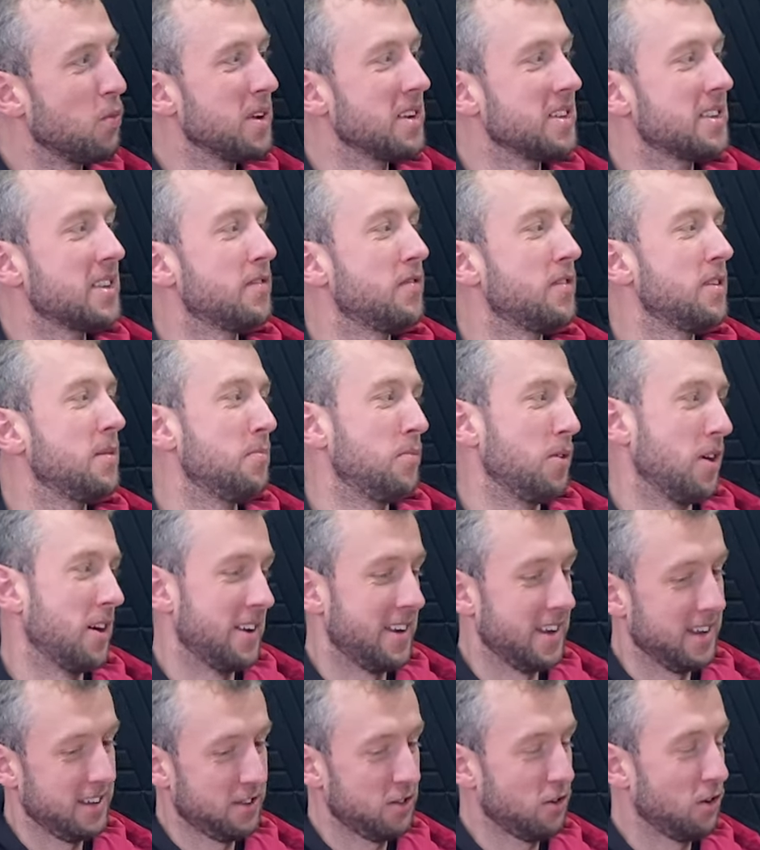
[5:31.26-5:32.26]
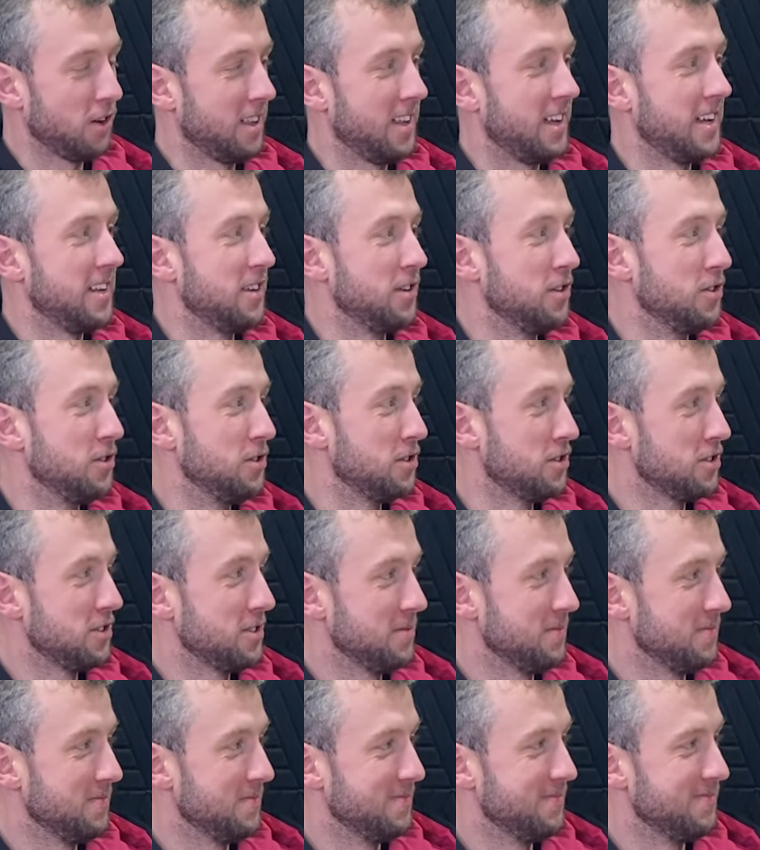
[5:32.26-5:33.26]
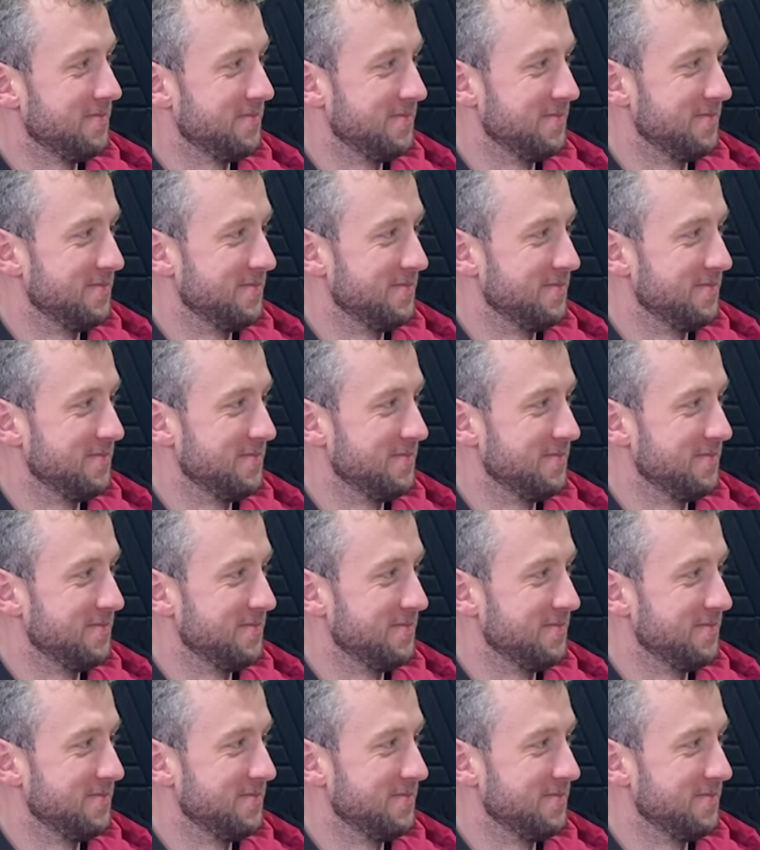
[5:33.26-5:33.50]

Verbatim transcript: But weird if they put an earth toilet in the house.